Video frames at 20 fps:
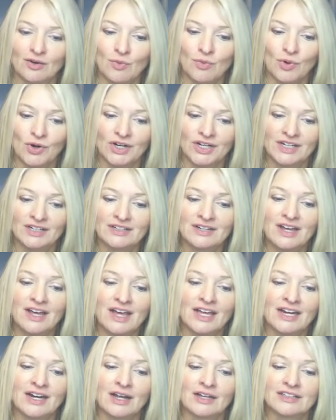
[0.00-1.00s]
Morgan,
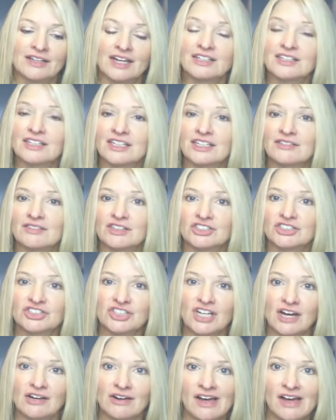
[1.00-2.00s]
and I'd like to give a
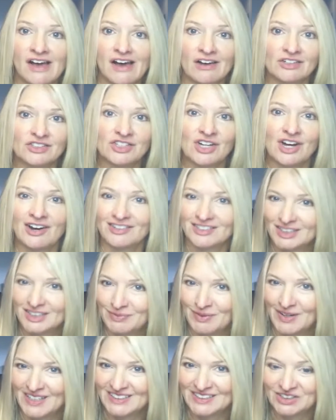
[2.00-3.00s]
shout out to our
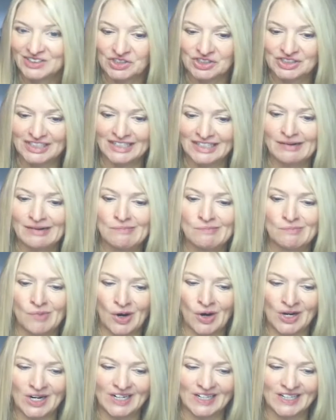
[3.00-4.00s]
sponsor, Denim
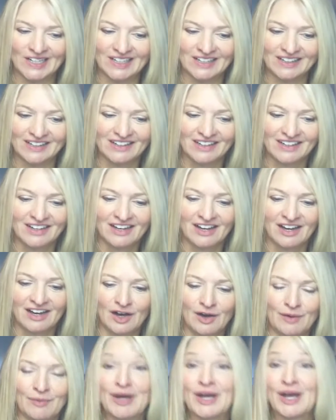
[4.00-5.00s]
Marketing,
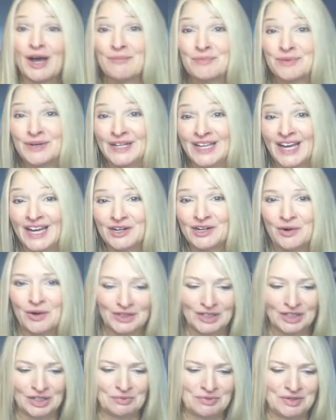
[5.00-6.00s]
a company I know a
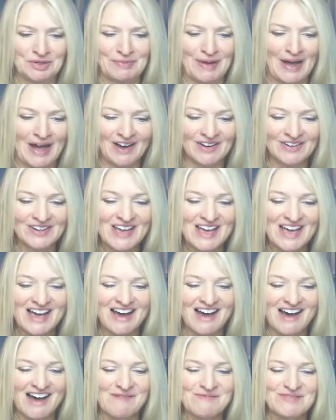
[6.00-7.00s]
little bit about.
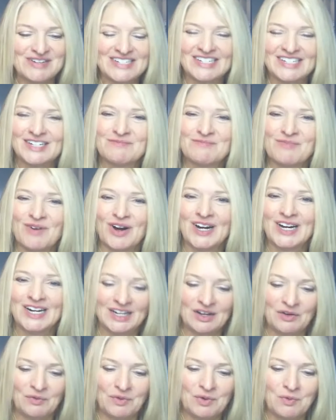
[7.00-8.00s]
At Denim
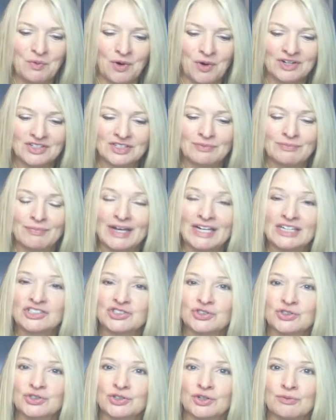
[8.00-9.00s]
Marketing, we work to make
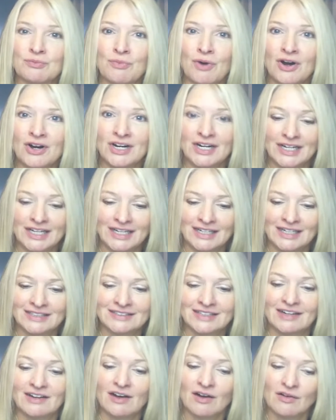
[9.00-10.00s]
sure your marketing
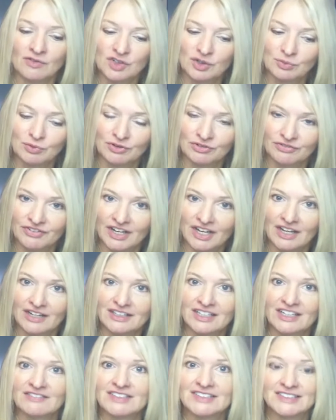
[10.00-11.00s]
is a comfortable fit.
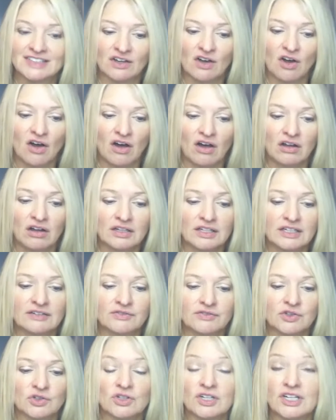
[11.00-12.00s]
Give us a call
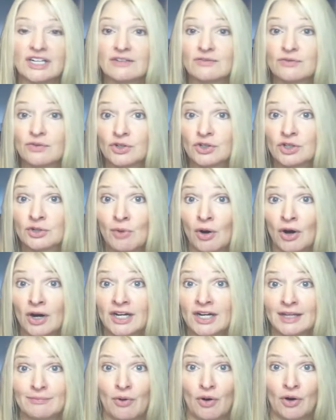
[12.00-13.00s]
if you're looking for a new
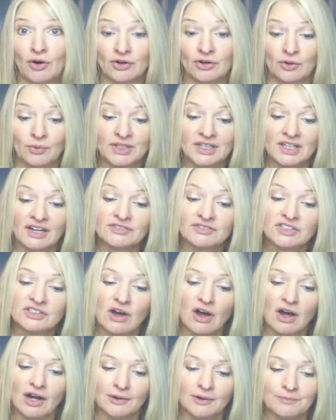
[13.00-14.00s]
marketing partner. We'd love to
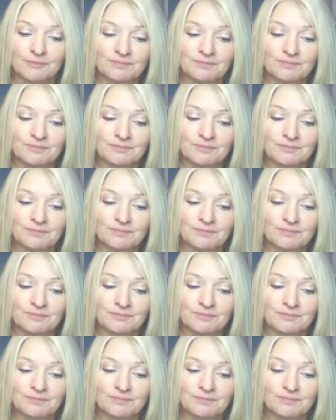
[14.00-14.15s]
talk.